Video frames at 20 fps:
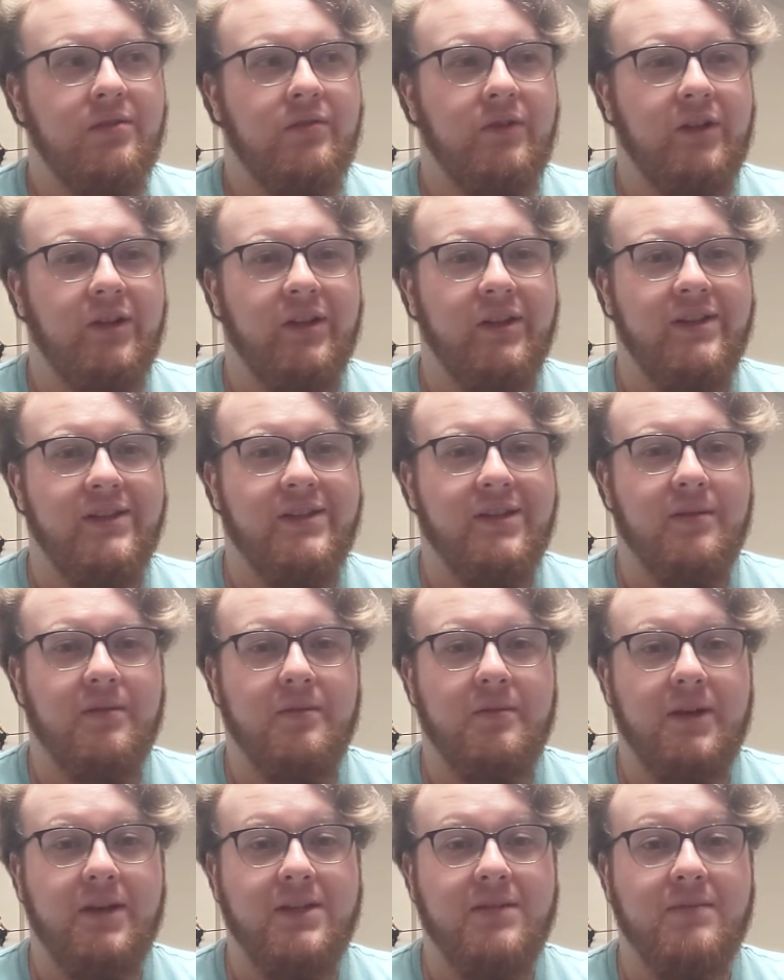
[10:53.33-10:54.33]
realist, I'm
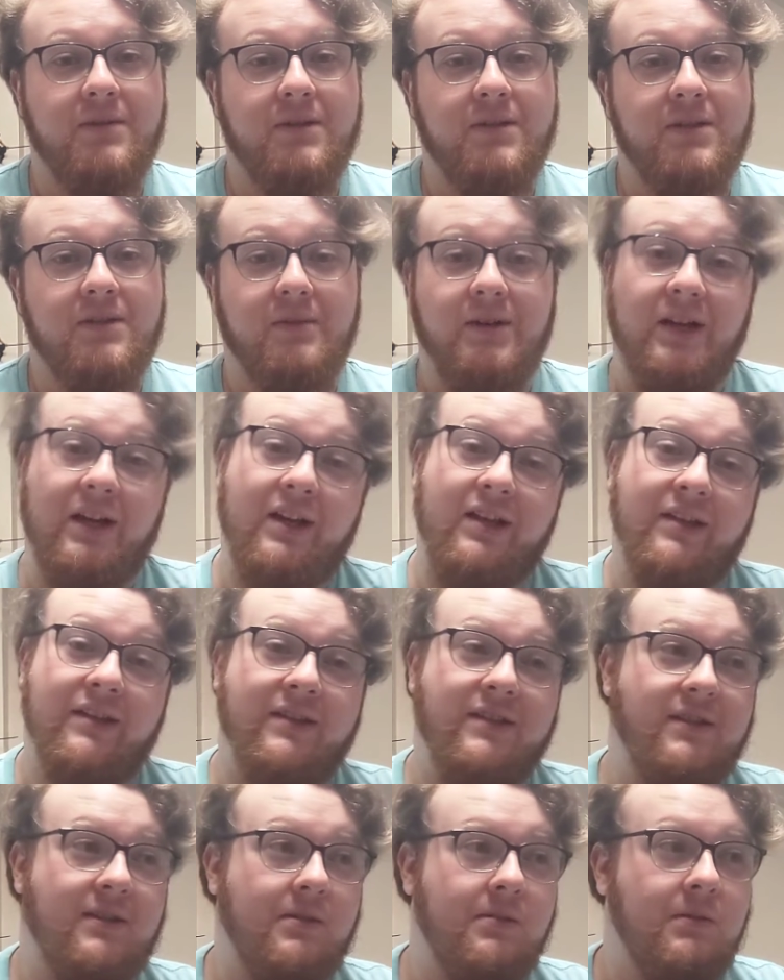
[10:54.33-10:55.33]
a pessimist, I'm a
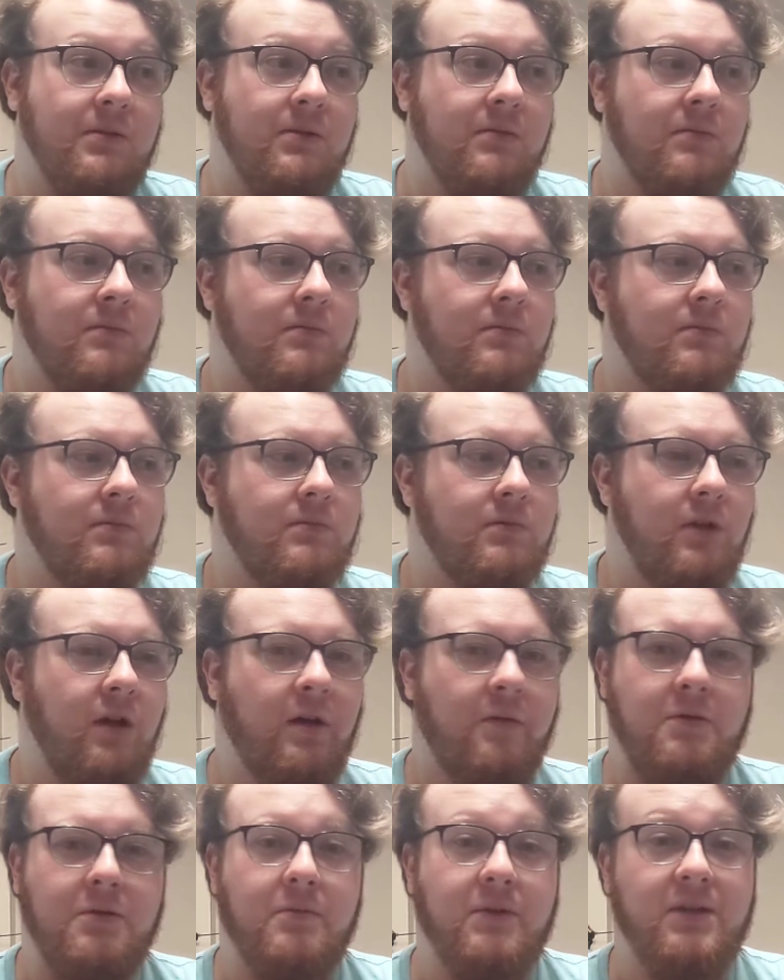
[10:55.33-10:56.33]
nihilist, I'm an
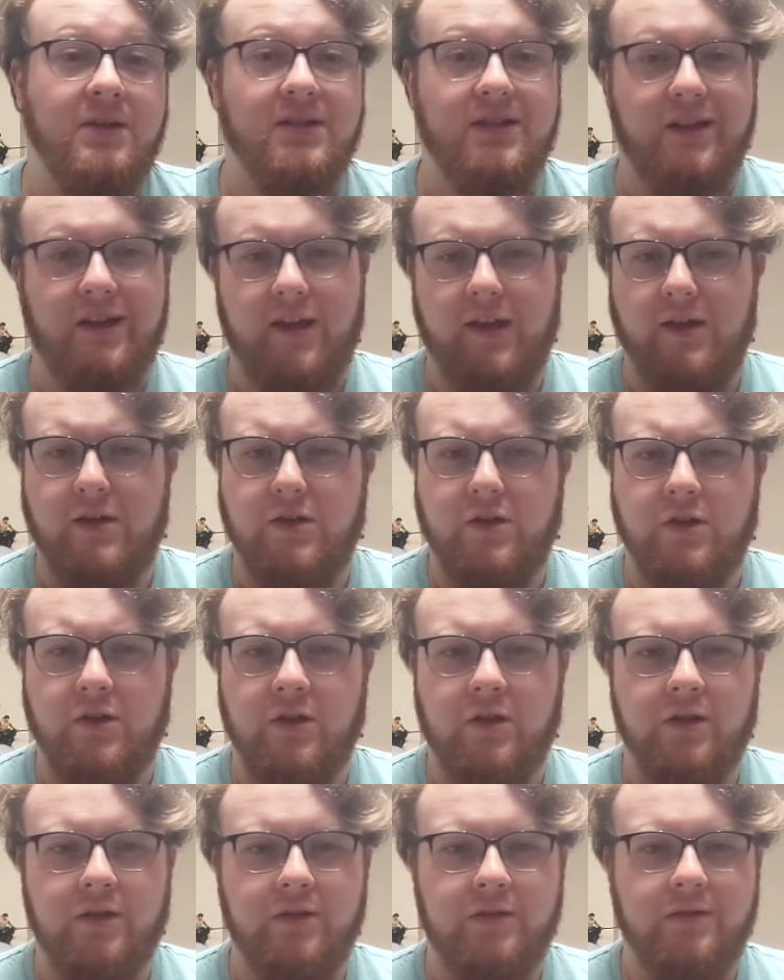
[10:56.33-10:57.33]
optimist
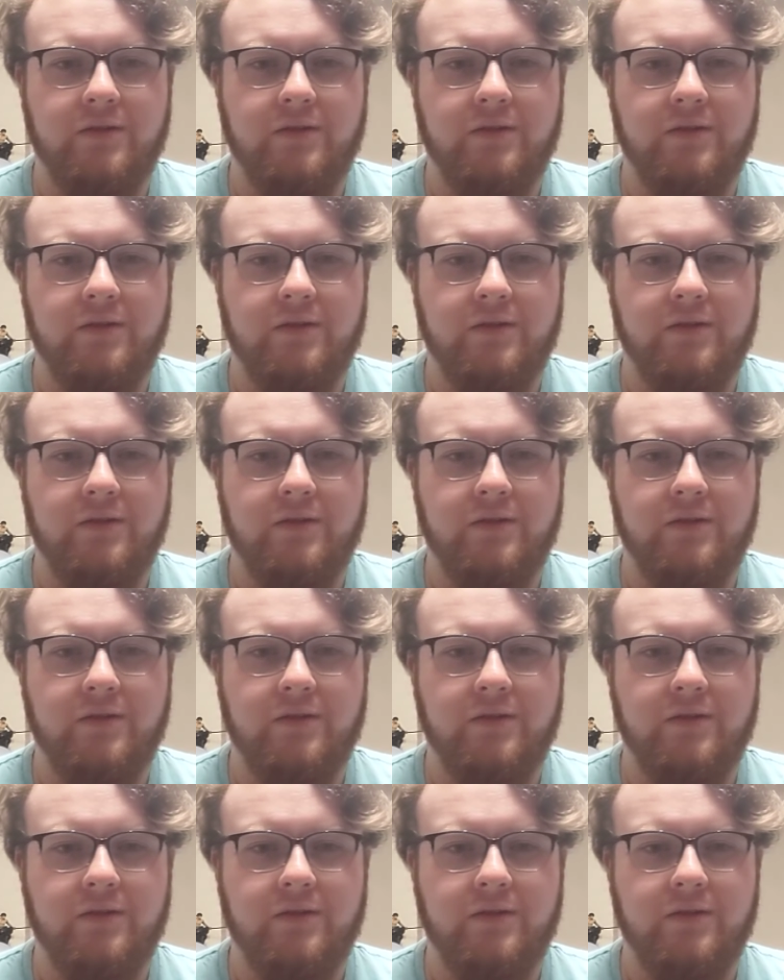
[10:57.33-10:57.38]
occasionally.